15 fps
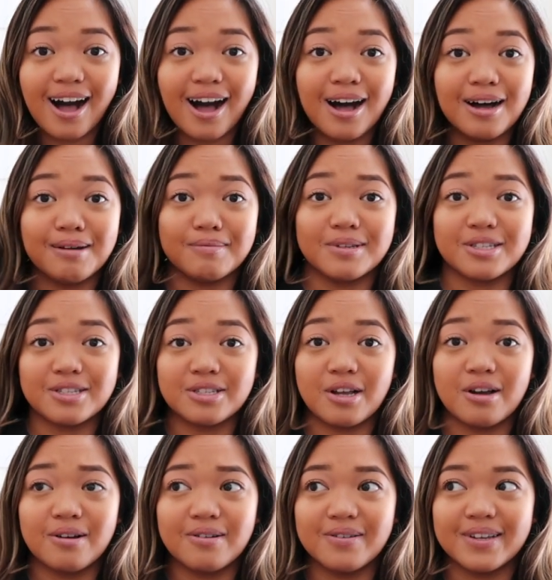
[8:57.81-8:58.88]
Um,
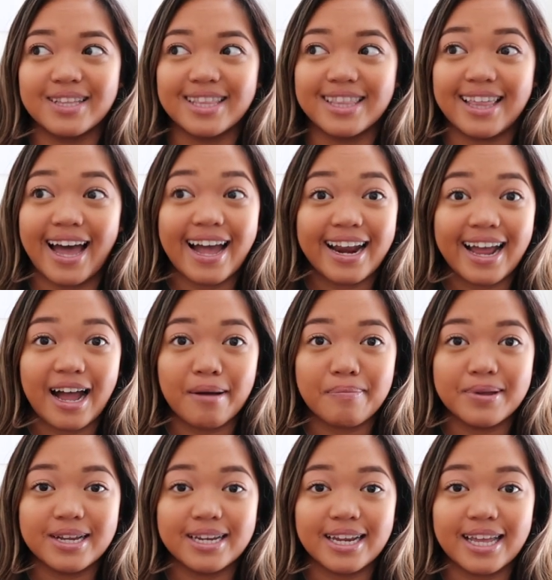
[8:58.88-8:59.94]
so that
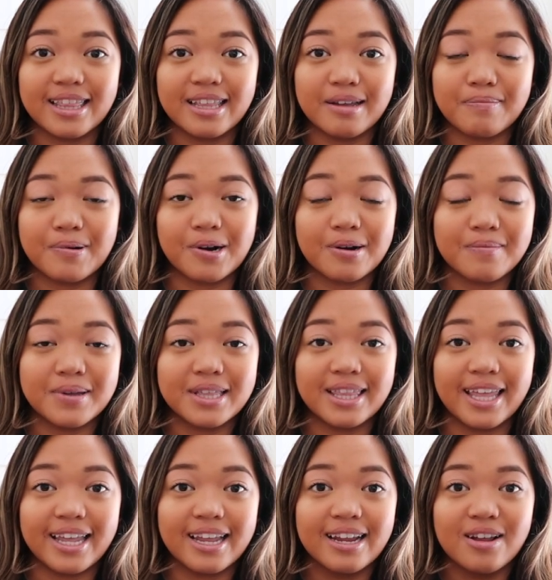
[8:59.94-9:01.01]
happened and the apartment
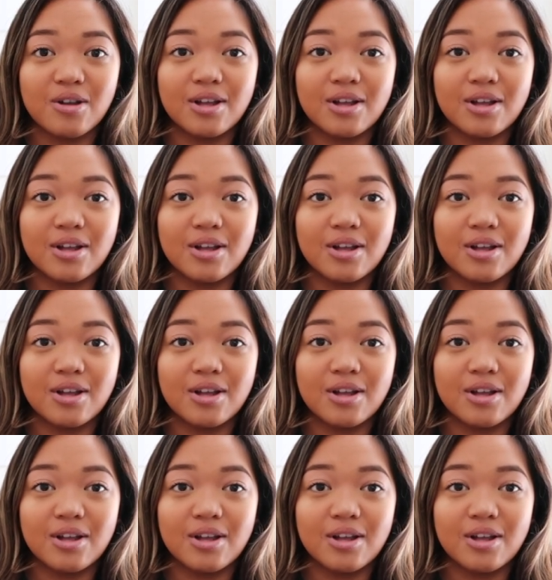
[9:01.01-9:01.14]
like